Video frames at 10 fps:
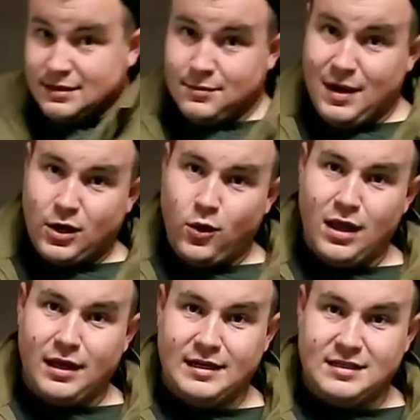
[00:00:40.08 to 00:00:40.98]
some high
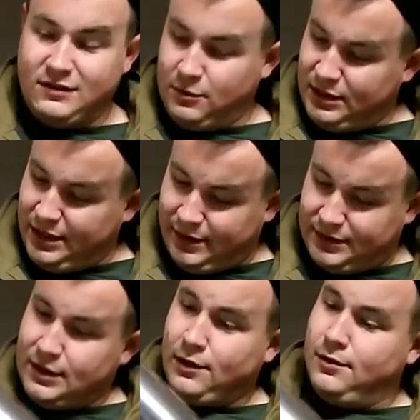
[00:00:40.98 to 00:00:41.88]
quality stuff to play
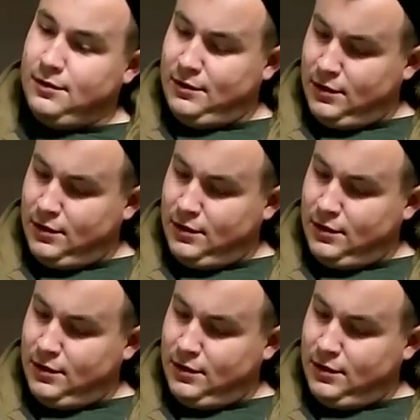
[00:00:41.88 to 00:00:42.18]
with. So,